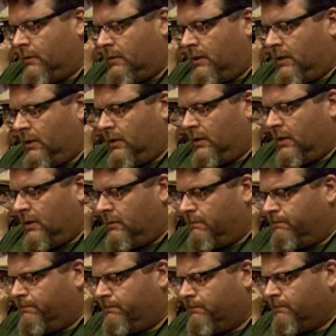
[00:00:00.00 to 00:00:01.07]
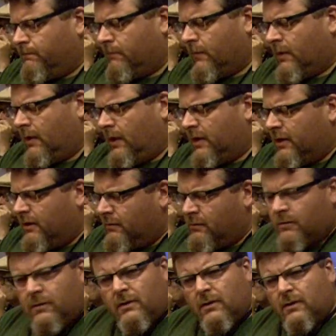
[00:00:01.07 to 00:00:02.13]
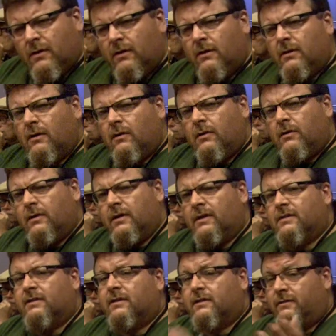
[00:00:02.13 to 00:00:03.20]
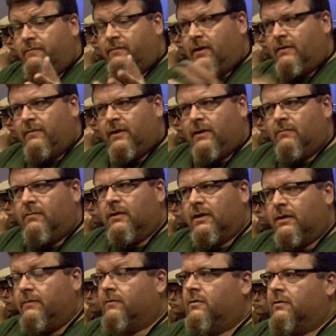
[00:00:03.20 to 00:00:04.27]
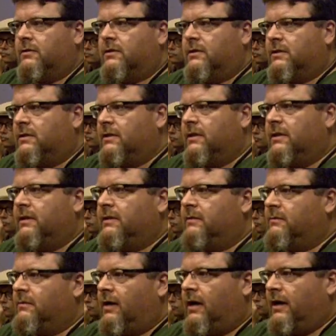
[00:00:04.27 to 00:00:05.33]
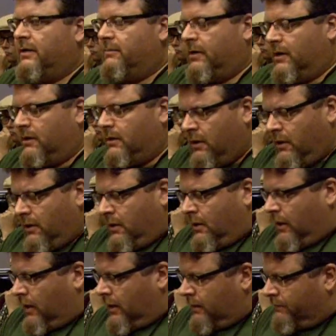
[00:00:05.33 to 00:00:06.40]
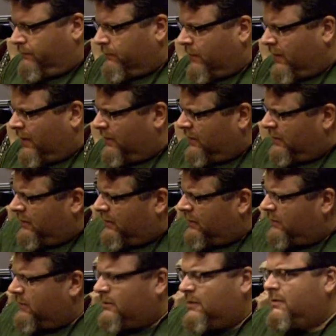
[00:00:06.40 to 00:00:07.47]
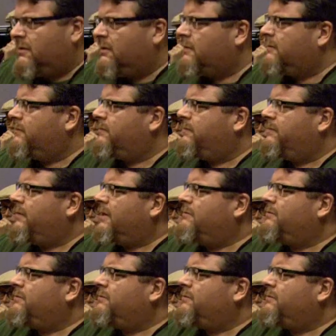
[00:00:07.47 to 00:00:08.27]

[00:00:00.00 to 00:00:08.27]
the uh, 6581 yeah, 6581, of course, the SID in high demand. Um, the 6522s,